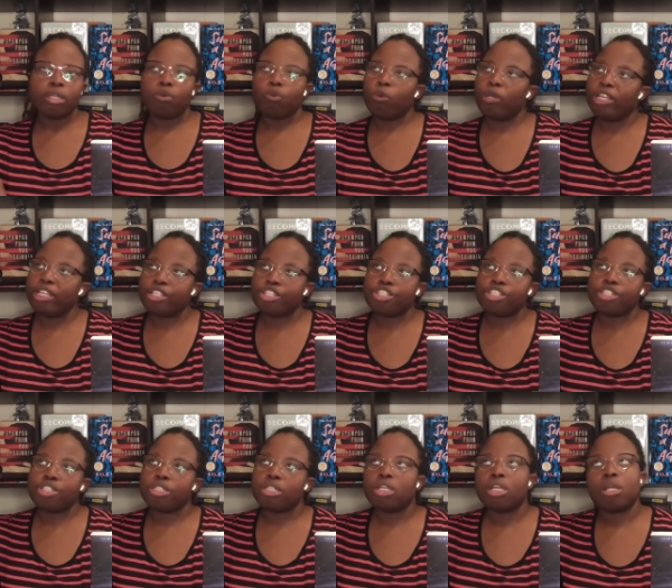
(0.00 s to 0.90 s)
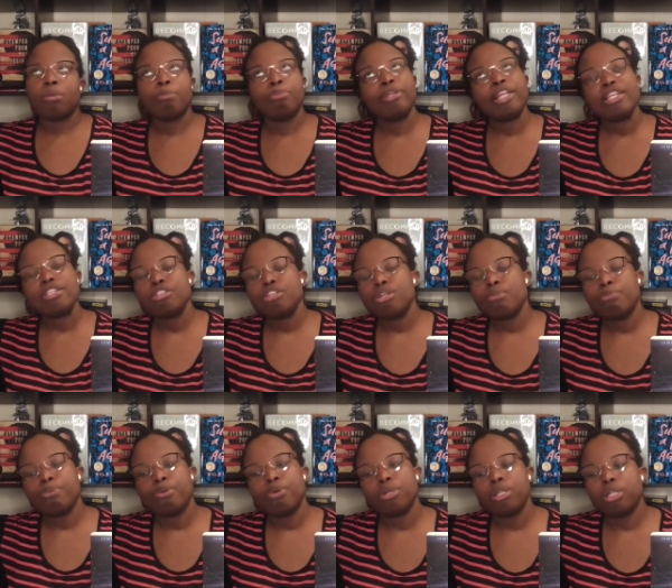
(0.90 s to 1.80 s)
which bless her
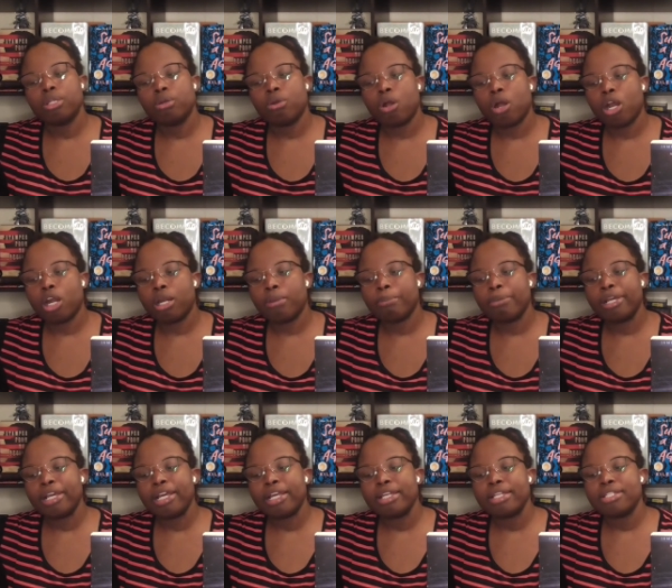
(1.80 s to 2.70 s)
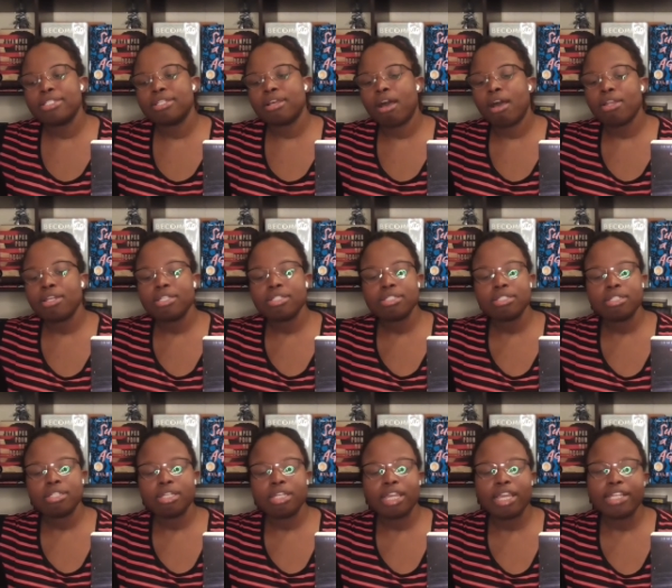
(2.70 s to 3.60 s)
poor little heart because
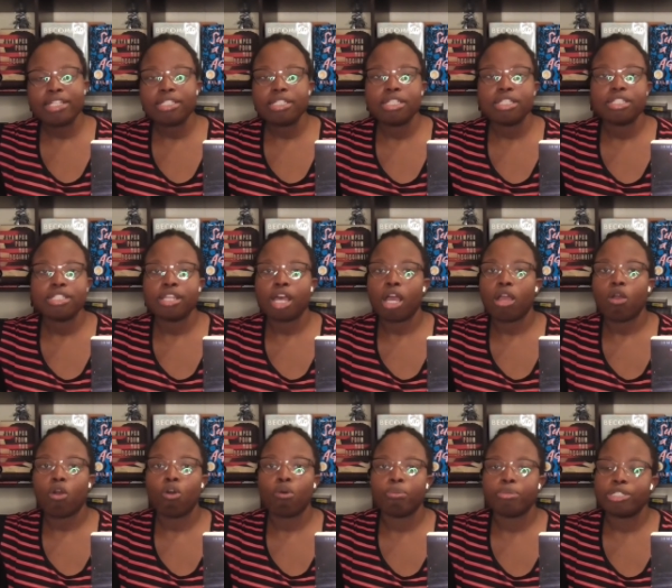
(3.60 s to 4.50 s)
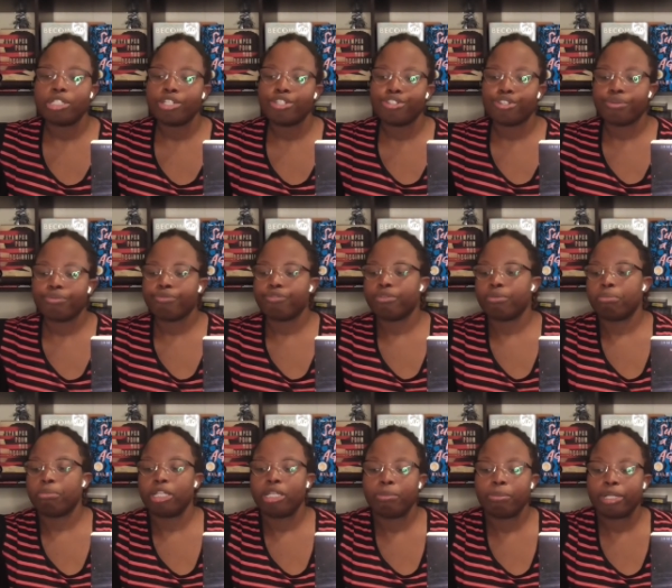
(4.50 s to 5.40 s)
honestly, it's the Stockholm syndrome for
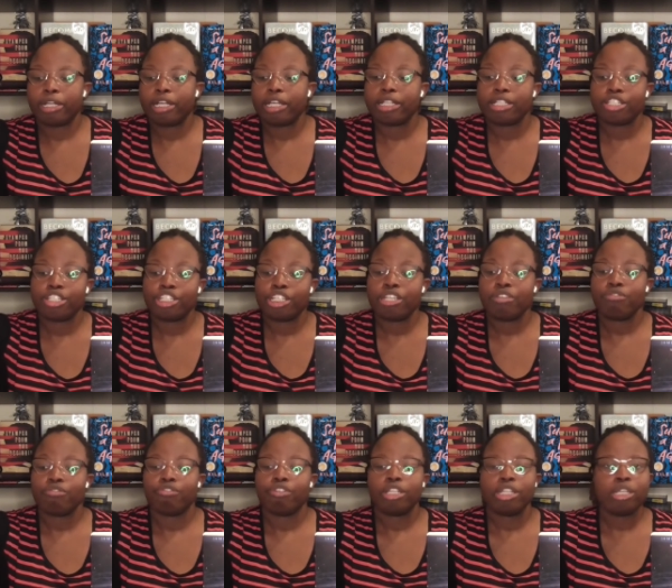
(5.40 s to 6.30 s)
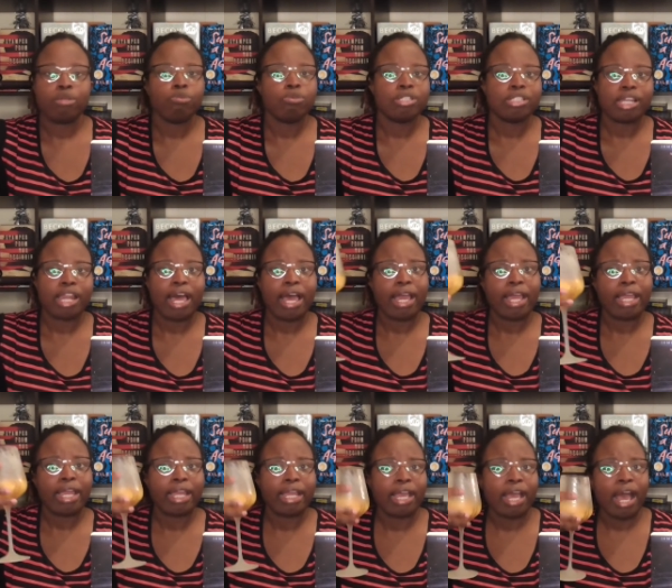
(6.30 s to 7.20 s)
me because she really was
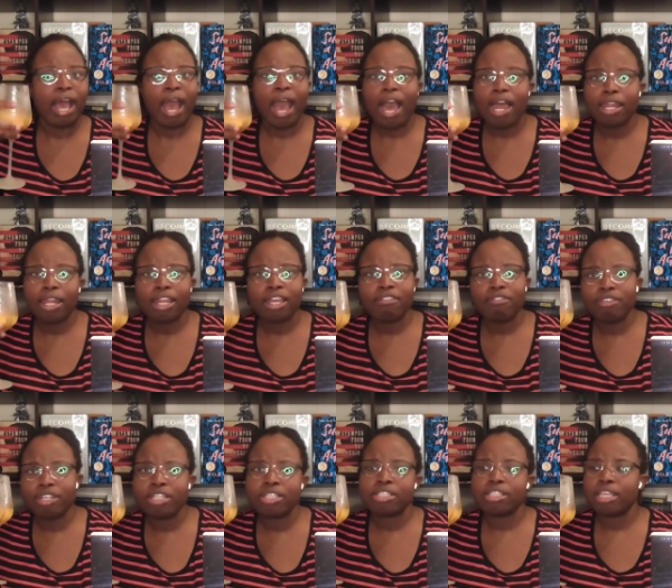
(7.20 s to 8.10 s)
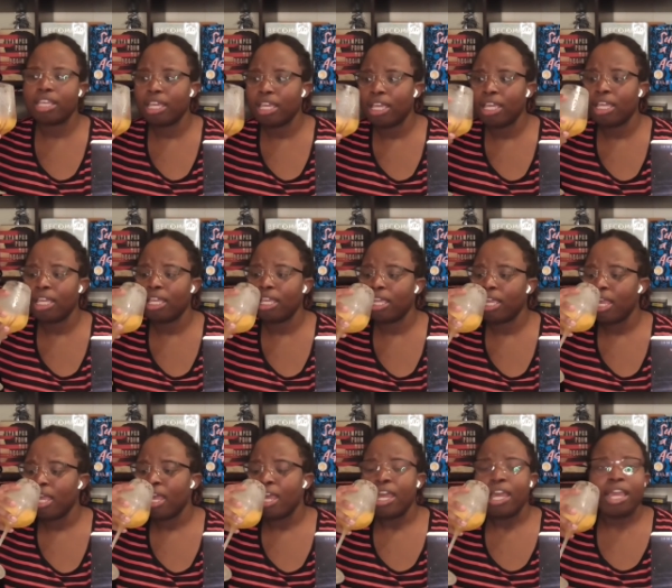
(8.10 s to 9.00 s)
like, I love this king
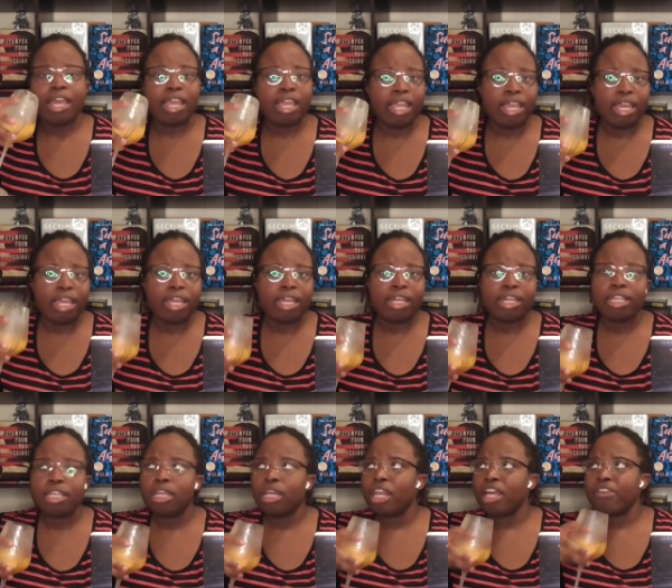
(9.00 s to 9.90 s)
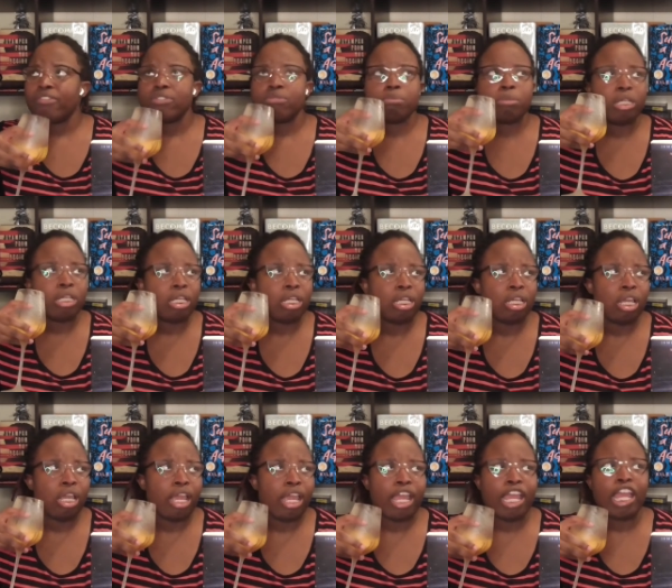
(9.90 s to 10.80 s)
and he loves
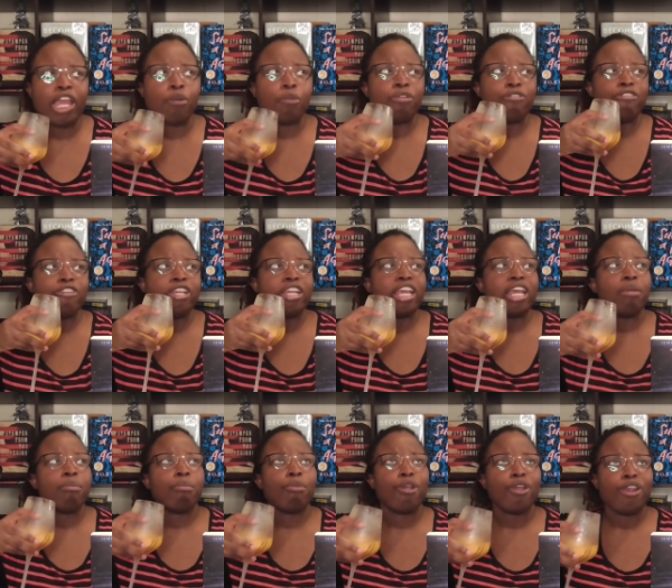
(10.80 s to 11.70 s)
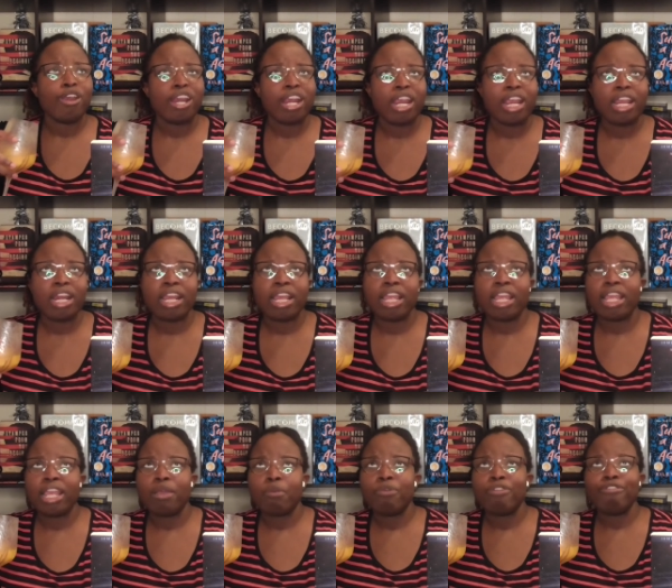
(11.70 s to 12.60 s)
me and we finna get married
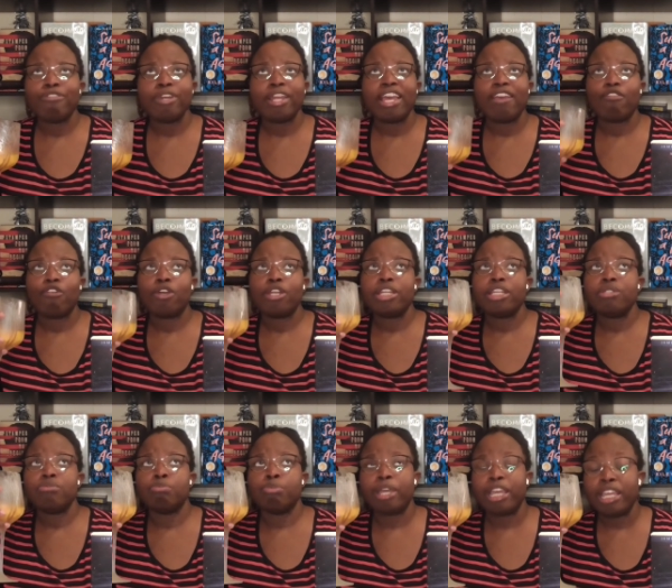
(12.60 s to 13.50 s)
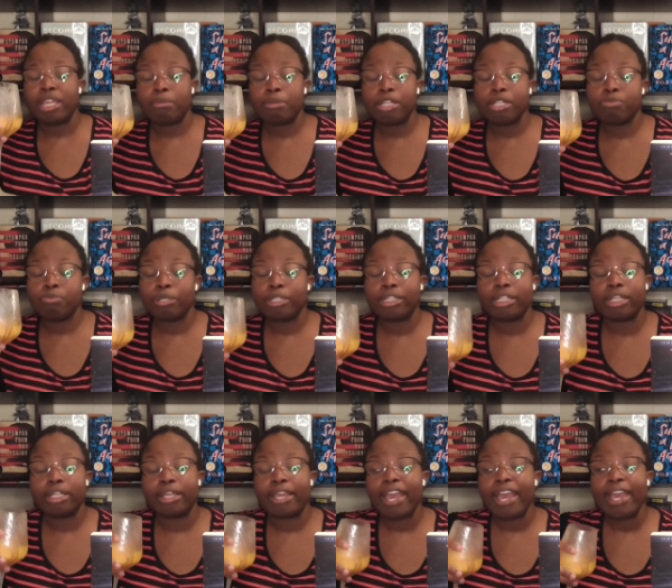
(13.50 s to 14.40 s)
and we finna have all these babies but
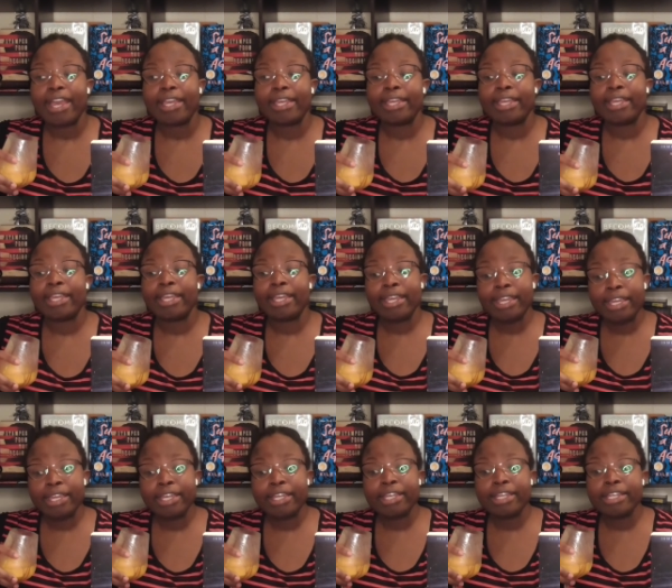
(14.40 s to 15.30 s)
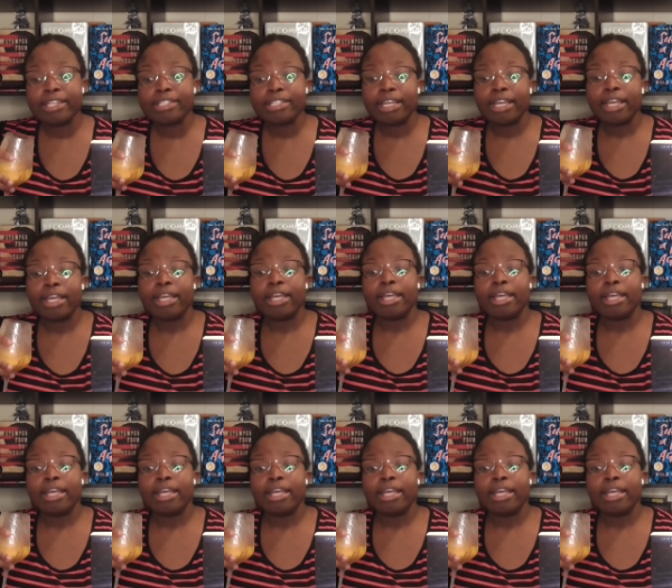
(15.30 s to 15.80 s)
the gag is